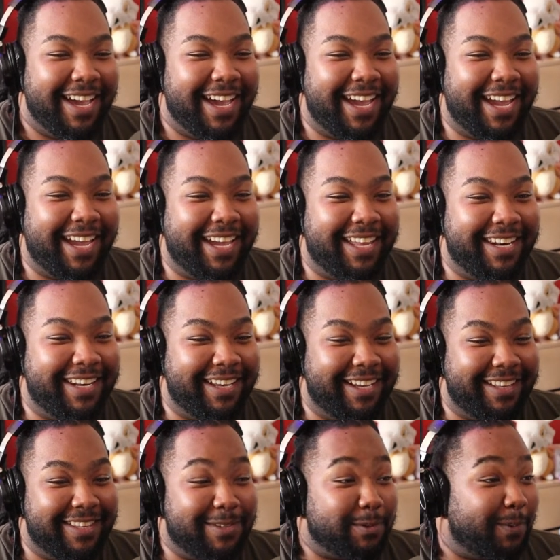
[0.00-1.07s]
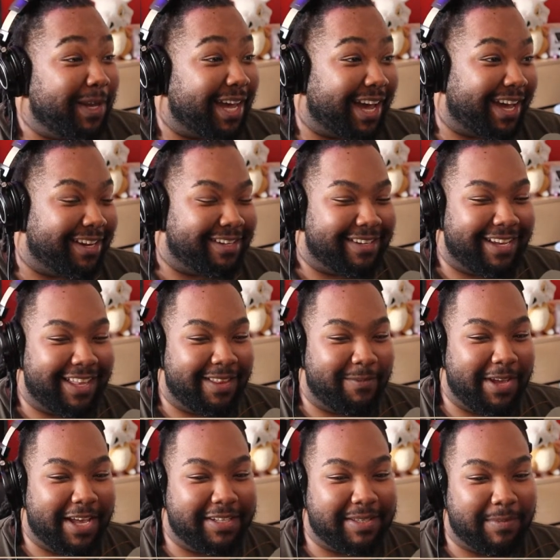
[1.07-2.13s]
And this is what we got. And then we
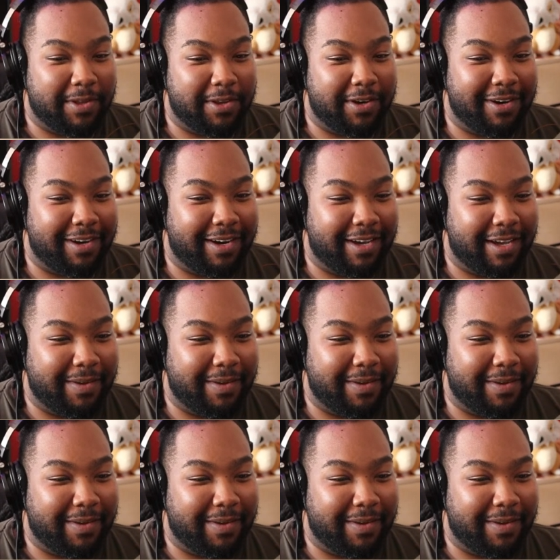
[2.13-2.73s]
had some other